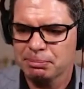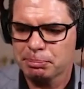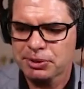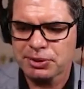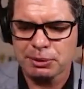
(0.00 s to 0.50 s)

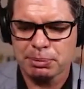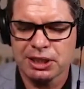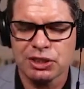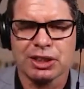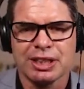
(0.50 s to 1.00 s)

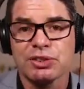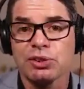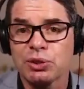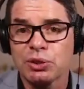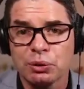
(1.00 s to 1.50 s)
potentially into
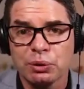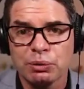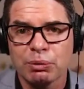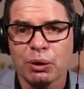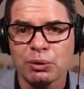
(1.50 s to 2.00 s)
new
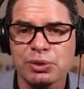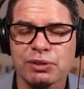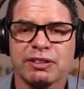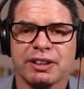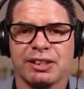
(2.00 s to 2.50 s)
roles
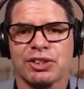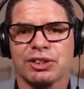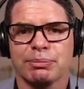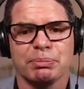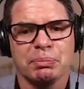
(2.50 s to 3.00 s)
of
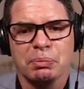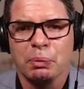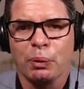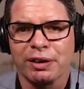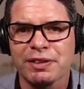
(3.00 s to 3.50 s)
leadership,
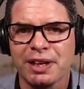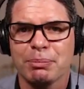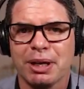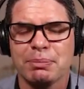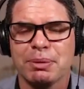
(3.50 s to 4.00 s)
whatever that
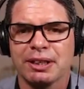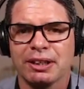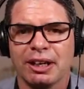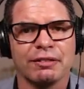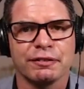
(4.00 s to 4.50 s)
may be in
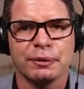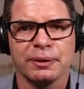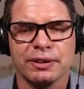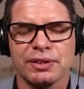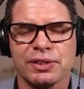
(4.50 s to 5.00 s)
life
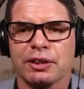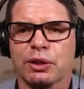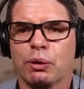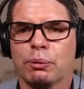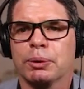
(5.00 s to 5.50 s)
or inside the
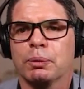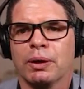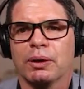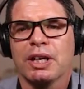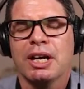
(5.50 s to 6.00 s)
corporate
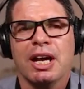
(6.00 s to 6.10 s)
world,